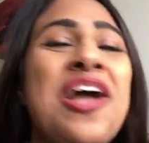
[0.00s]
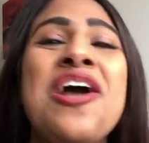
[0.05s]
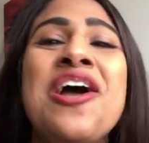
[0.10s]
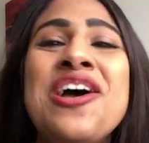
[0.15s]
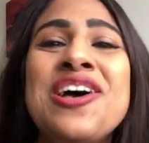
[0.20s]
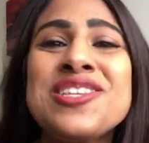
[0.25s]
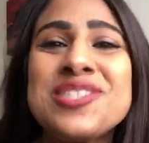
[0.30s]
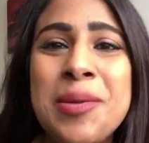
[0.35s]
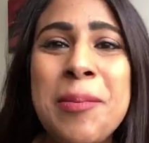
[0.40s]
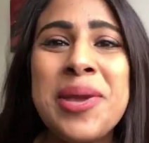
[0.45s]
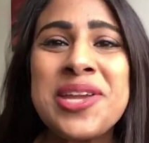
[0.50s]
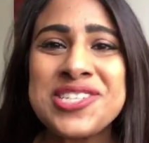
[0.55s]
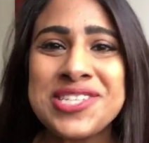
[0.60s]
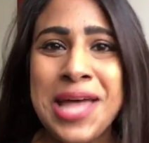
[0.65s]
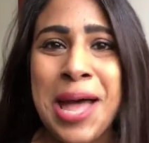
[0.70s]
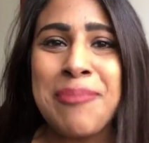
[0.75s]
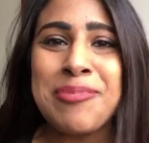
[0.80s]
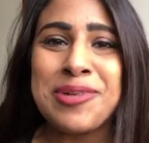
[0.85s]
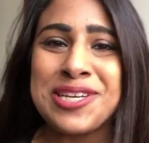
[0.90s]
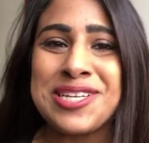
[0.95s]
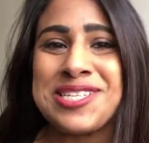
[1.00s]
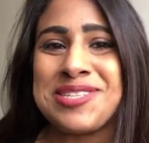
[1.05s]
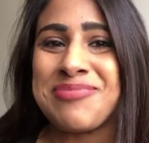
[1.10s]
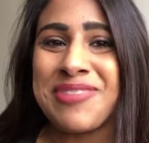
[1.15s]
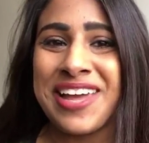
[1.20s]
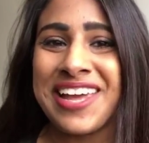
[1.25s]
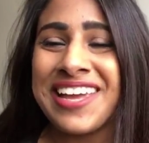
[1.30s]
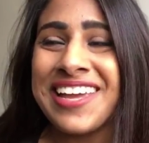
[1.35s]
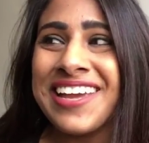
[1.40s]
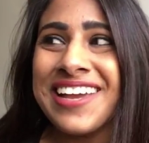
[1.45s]
Something just happened to
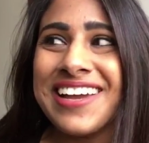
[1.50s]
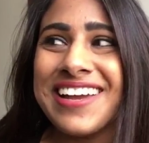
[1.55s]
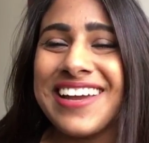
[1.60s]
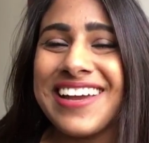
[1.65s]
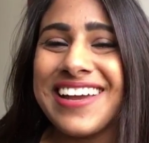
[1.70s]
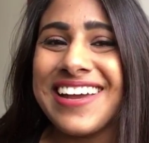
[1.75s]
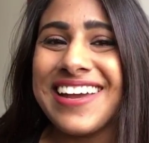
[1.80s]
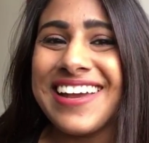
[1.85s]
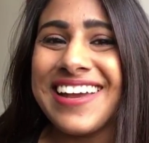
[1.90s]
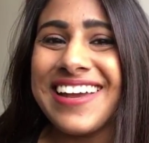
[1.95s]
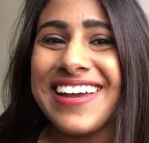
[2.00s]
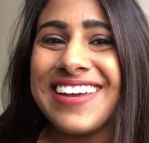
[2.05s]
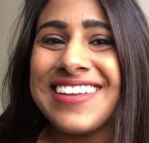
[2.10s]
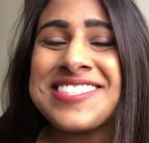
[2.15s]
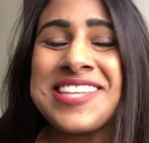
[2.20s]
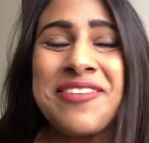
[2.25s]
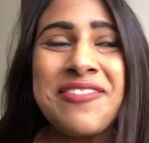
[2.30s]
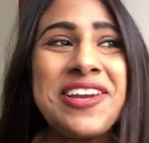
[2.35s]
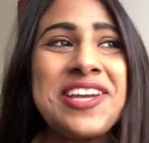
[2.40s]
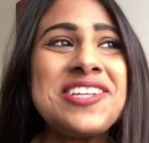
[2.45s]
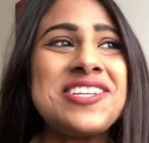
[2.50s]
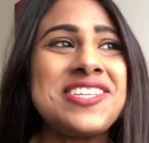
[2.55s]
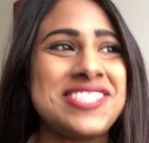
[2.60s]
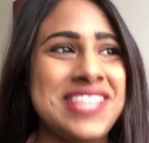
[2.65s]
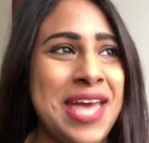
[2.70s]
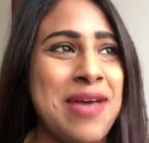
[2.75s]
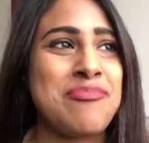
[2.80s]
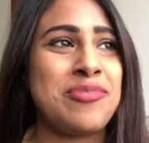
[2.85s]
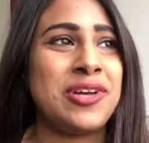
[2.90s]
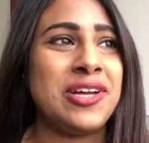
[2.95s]
me. Something just
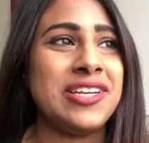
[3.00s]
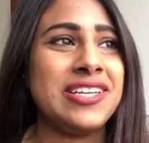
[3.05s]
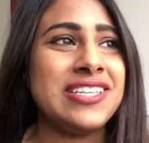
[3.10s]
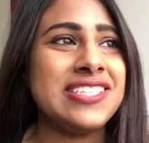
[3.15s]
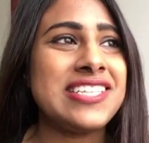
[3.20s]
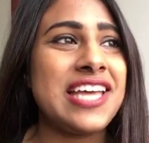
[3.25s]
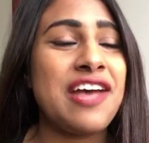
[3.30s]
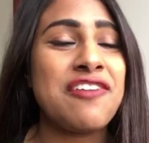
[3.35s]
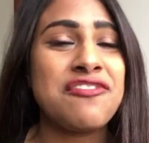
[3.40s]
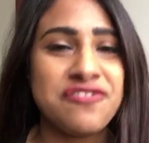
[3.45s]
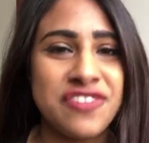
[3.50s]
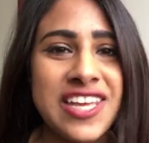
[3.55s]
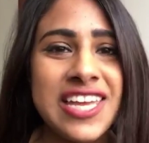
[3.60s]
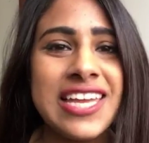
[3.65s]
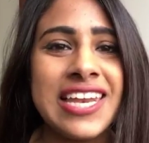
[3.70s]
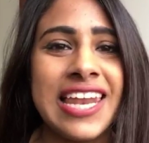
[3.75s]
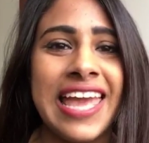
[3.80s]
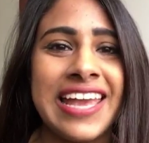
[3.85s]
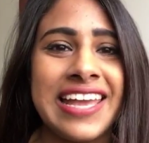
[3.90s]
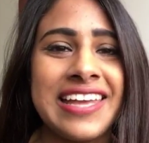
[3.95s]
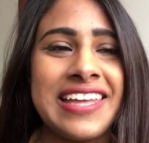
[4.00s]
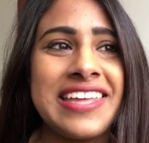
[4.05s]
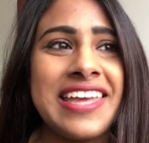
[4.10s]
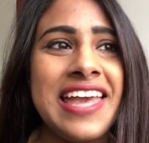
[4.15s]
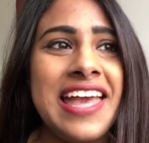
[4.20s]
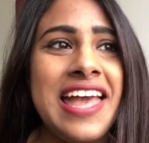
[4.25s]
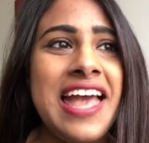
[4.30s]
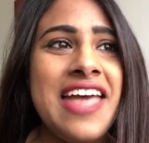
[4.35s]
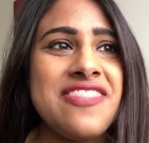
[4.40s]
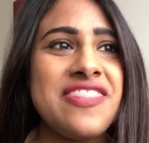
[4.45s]
happened, a feeling
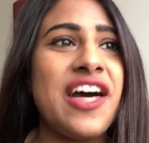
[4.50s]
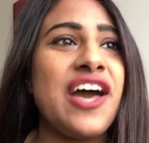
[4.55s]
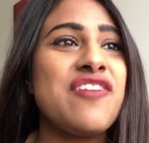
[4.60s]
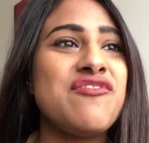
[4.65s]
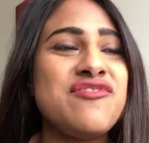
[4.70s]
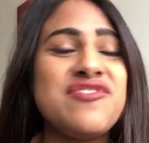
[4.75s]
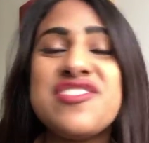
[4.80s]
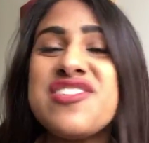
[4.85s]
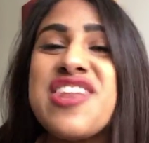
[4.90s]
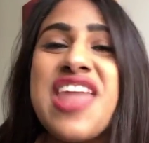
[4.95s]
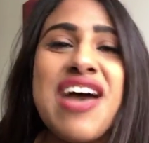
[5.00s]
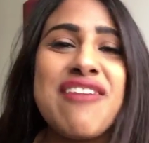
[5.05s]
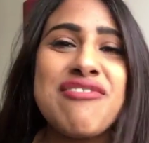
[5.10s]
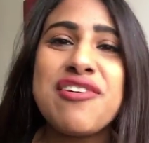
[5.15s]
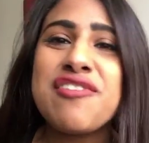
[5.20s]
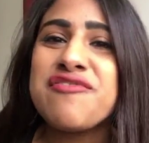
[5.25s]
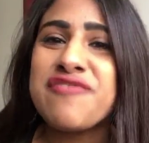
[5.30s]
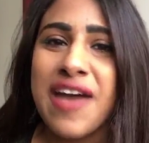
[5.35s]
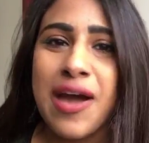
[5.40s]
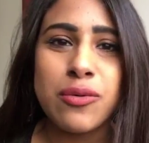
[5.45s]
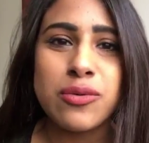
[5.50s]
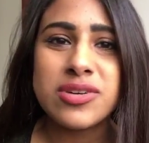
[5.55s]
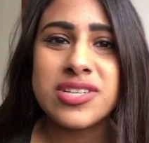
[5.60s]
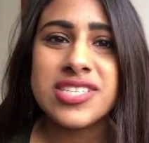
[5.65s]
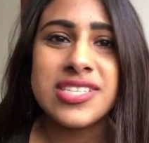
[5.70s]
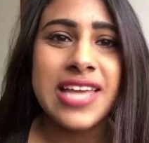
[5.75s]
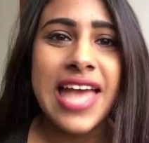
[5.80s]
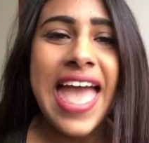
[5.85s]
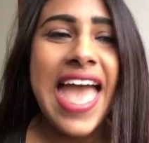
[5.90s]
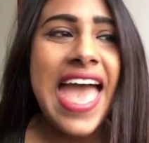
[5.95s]
that I've never
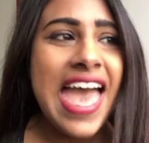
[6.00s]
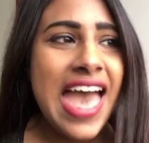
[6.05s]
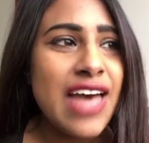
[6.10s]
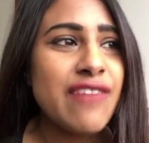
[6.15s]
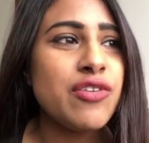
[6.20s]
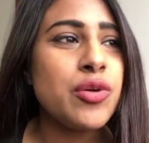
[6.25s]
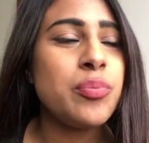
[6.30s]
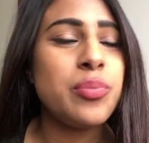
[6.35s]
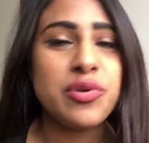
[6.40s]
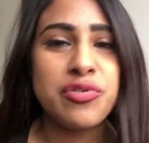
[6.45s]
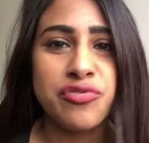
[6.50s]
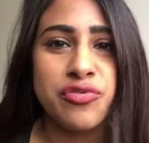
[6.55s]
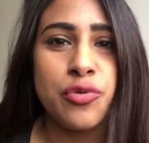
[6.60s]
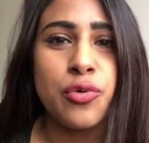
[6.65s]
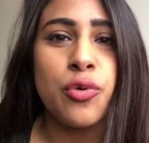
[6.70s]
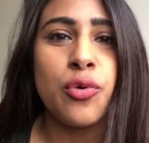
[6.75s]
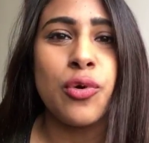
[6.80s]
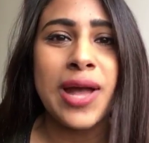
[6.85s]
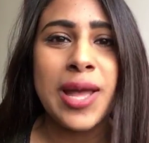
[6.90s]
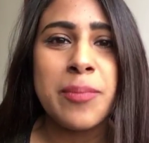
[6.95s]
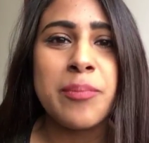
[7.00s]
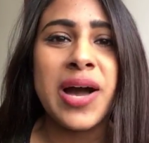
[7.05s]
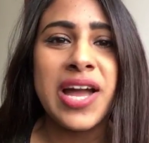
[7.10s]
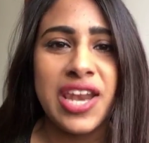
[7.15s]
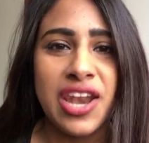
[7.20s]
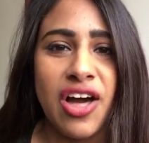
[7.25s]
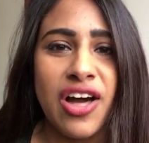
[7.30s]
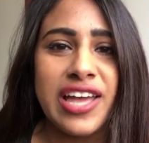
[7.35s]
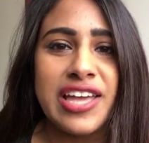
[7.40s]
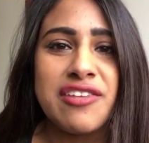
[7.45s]
felt ever before in my
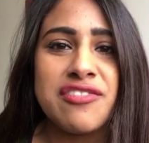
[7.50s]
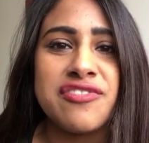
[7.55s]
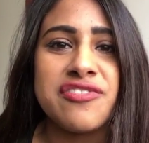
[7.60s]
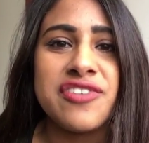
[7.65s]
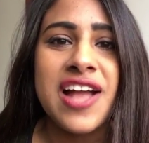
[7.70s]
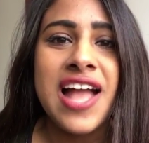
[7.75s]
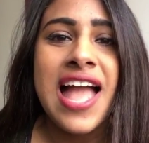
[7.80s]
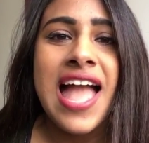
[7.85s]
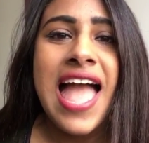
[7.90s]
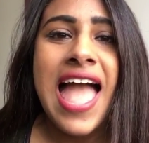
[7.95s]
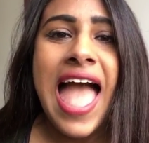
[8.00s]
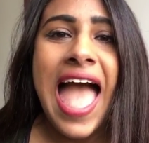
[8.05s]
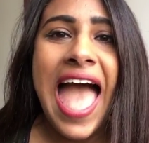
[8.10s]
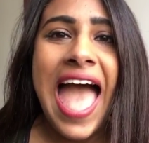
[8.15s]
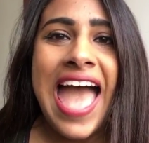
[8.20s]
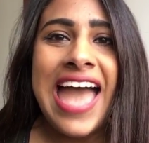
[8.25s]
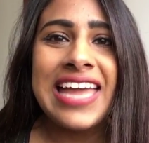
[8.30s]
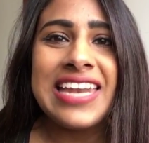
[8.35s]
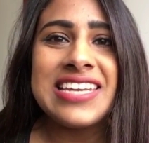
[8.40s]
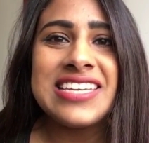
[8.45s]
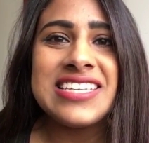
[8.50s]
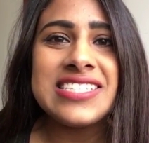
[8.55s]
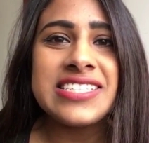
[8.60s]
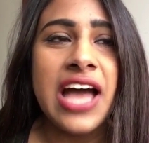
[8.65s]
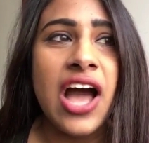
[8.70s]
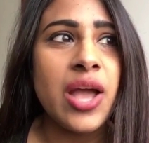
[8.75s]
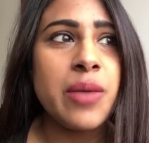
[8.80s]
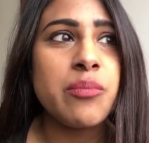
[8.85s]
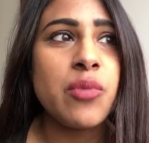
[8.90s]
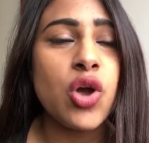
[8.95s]
life, and
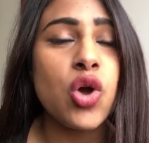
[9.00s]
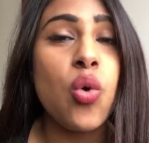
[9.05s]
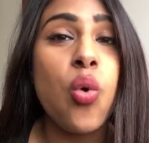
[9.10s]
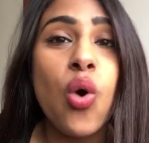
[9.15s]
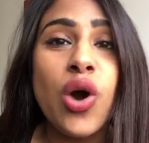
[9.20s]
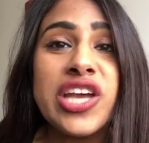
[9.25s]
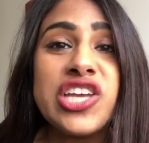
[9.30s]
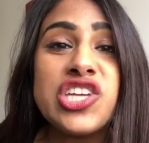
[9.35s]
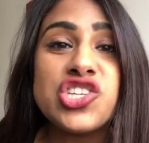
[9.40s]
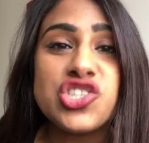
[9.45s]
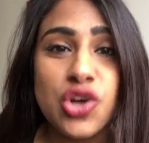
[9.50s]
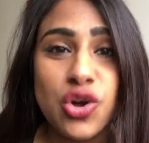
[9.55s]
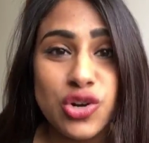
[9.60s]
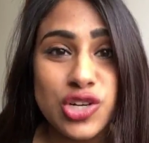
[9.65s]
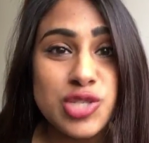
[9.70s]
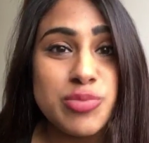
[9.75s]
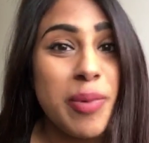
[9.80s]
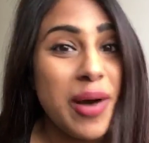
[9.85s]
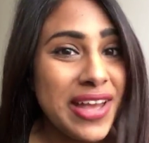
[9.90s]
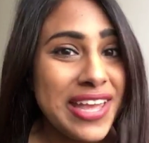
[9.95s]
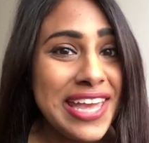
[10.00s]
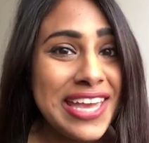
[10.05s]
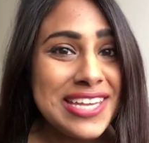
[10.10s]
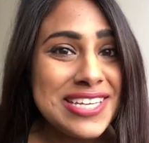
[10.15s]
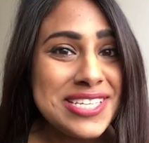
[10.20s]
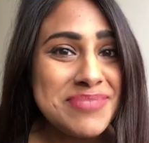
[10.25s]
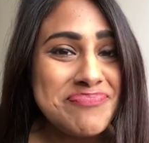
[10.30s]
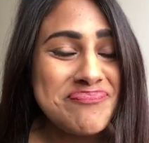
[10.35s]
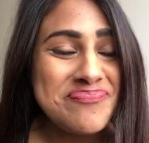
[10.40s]
I'm quite shocked by it.